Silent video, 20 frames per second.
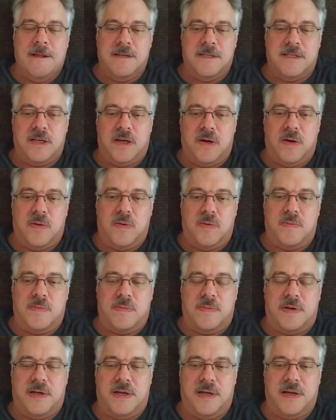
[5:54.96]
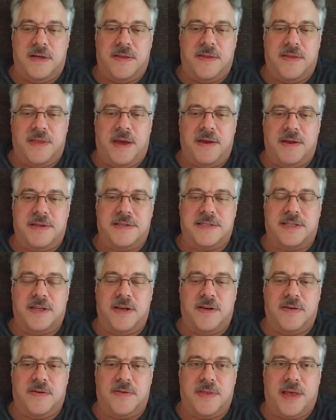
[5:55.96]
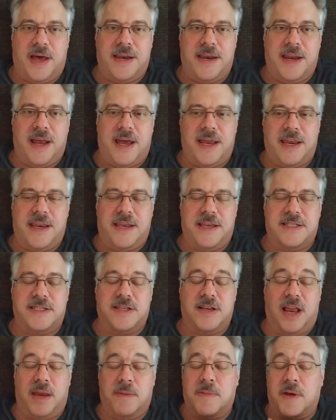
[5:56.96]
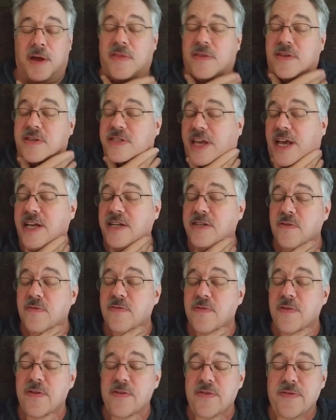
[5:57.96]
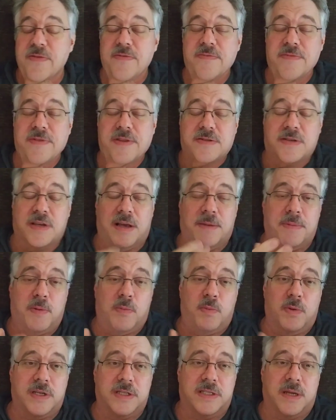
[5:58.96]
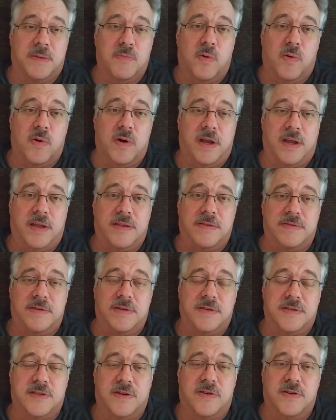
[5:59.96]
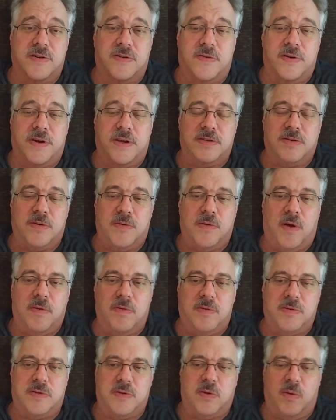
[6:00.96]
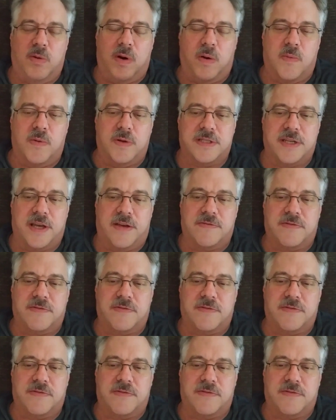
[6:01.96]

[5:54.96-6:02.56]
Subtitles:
so that night, he still had me on the schedule for this. Happened Wednesday morning, the surgery. So all this was going on Wednesday